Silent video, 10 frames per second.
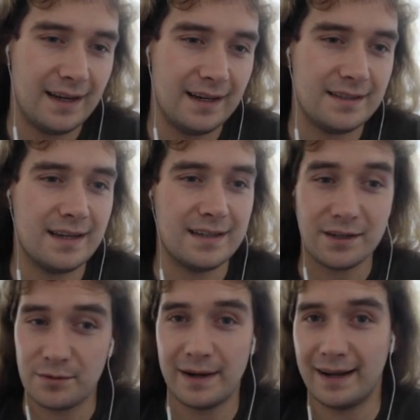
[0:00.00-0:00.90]
it did
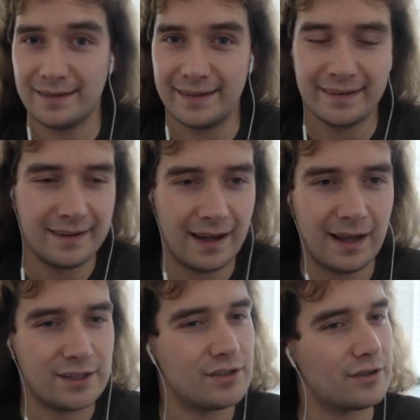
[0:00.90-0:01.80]
come in handy. I'll
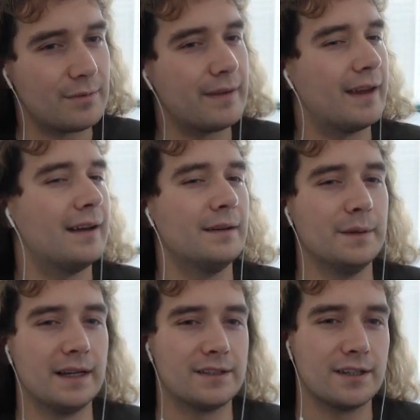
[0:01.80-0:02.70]
actually talk about that in a
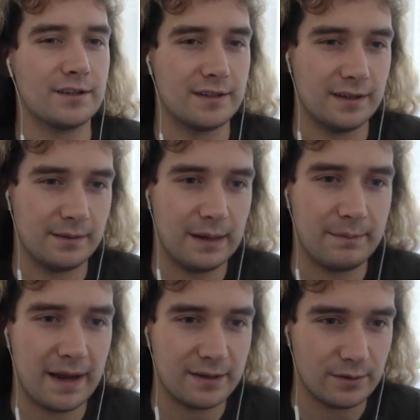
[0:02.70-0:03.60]
minute, actually, because it
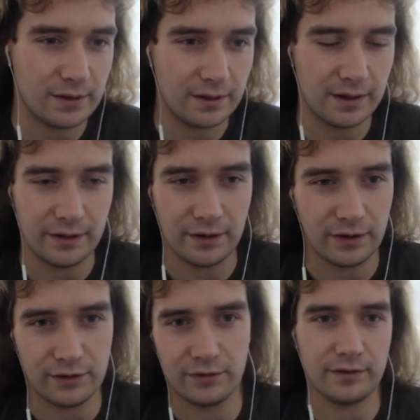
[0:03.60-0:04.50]
pairs with
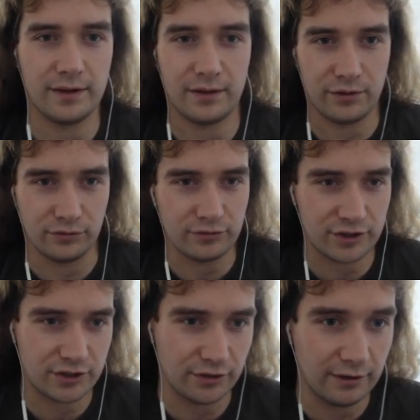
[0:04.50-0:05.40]
a
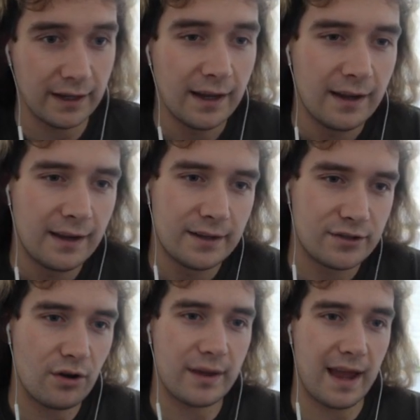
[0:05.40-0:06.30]
thunderous story.
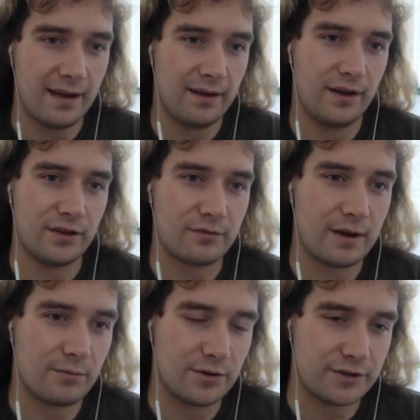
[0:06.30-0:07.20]
So yeah,
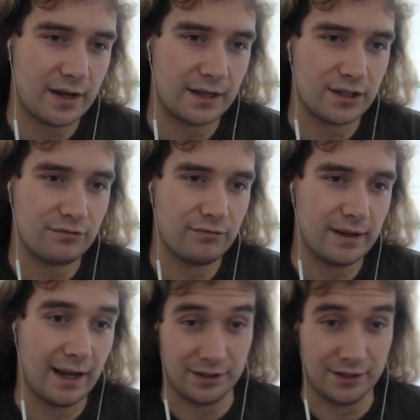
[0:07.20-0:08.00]
Earthquake was really